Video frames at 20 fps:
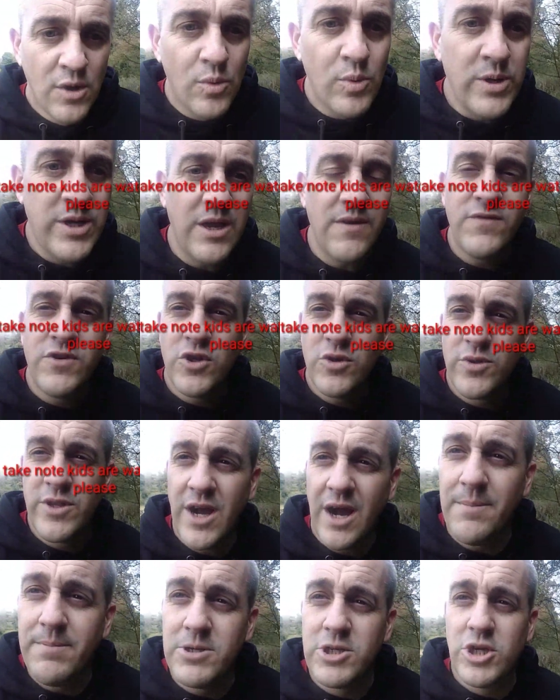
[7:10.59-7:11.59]
We give you the
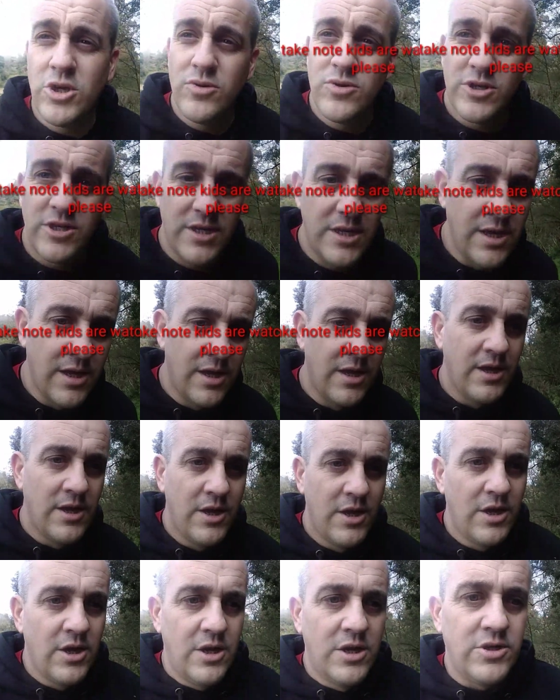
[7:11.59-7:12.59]
opportunity
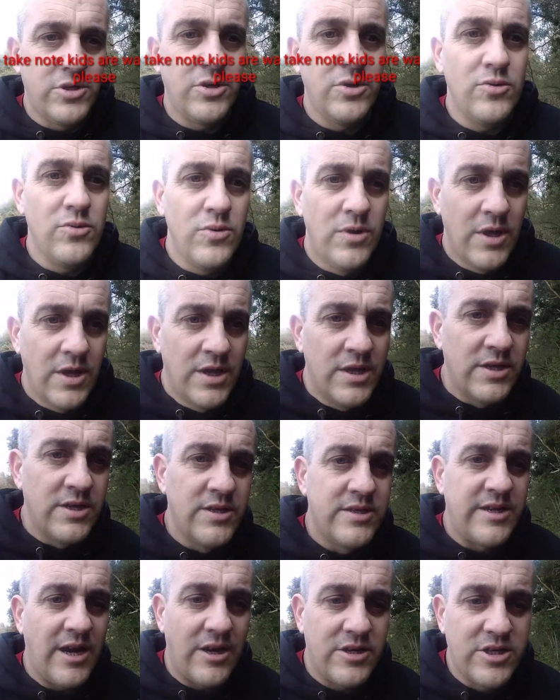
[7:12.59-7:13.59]
to
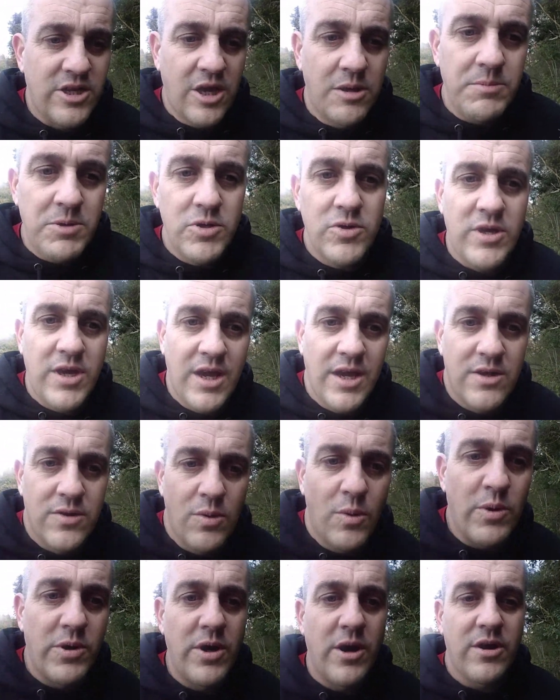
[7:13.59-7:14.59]
start to communicate
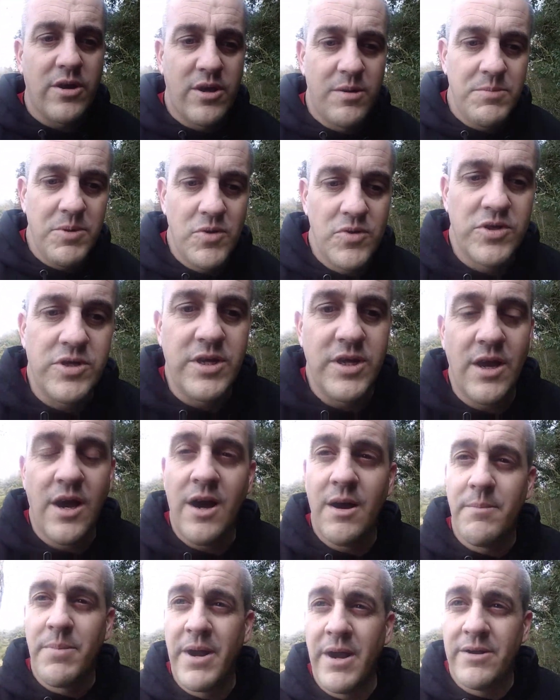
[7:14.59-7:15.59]
with our community
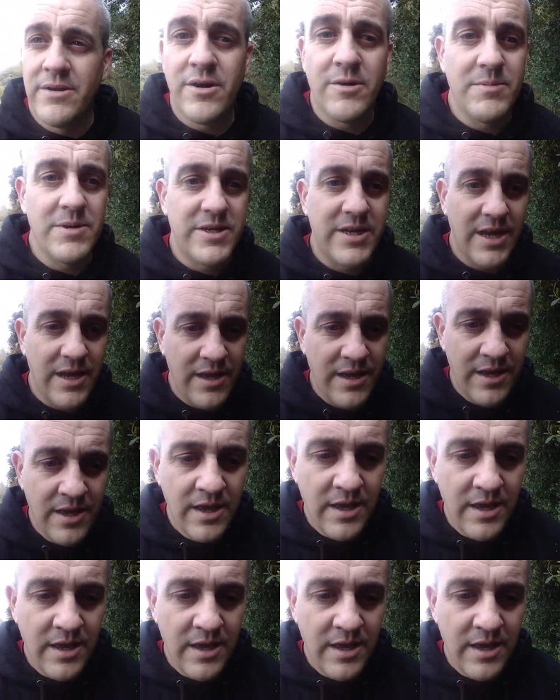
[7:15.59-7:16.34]
on paranormal tech,